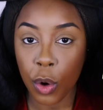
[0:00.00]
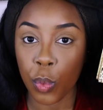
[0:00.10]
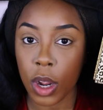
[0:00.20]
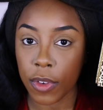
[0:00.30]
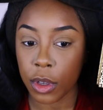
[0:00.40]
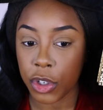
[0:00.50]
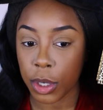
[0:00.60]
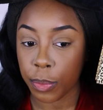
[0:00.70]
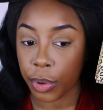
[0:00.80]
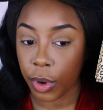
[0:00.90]

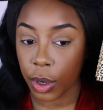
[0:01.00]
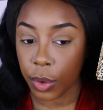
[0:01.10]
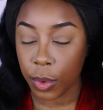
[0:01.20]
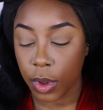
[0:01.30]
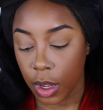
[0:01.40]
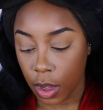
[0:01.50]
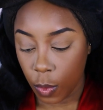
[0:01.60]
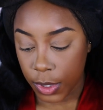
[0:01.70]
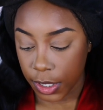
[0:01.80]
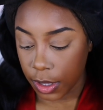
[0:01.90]
Revolution Pro,
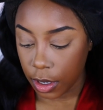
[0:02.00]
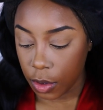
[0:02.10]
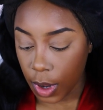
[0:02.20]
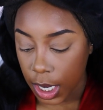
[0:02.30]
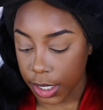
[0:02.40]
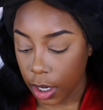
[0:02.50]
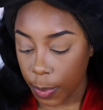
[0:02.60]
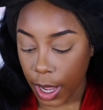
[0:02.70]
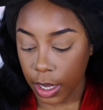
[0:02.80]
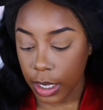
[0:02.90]
which is their new eyeshadow
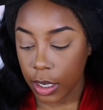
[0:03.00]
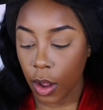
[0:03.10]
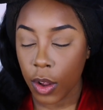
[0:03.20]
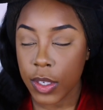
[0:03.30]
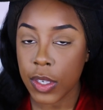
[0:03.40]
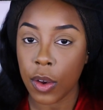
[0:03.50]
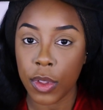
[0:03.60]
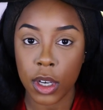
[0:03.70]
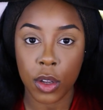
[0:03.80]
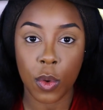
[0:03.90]
palette, and also
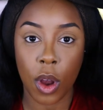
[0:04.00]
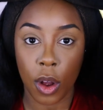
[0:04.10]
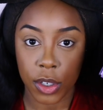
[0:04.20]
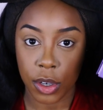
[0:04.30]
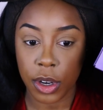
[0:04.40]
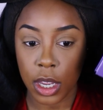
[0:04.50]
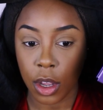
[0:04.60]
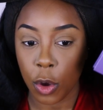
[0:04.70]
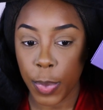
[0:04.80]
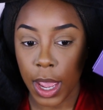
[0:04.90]
the new Alter
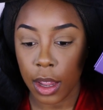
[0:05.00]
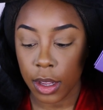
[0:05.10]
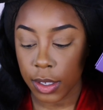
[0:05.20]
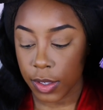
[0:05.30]
Ego palette.